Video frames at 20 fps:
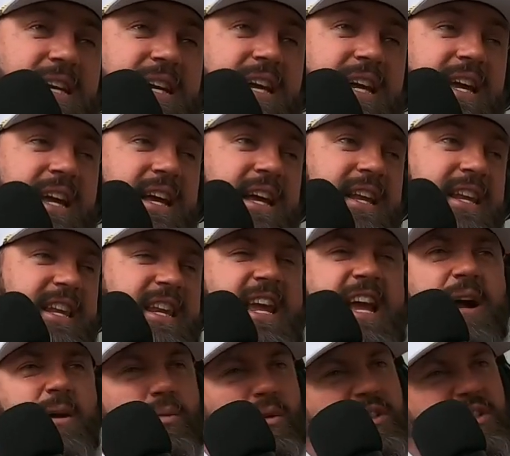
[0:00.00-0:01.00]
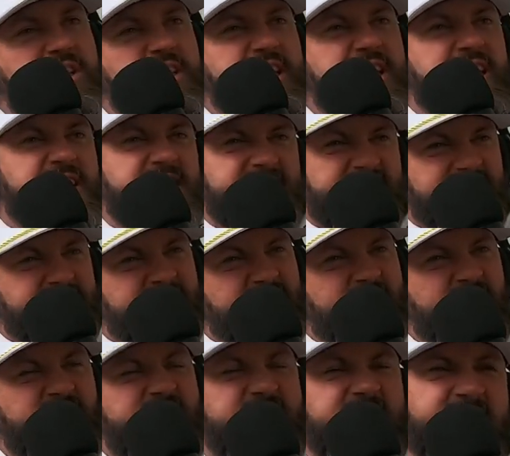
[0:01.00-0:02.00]
And yeah, once you get
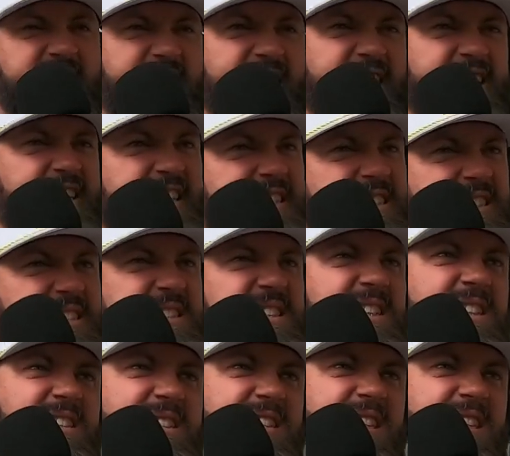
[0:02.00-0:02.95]
once you get the you know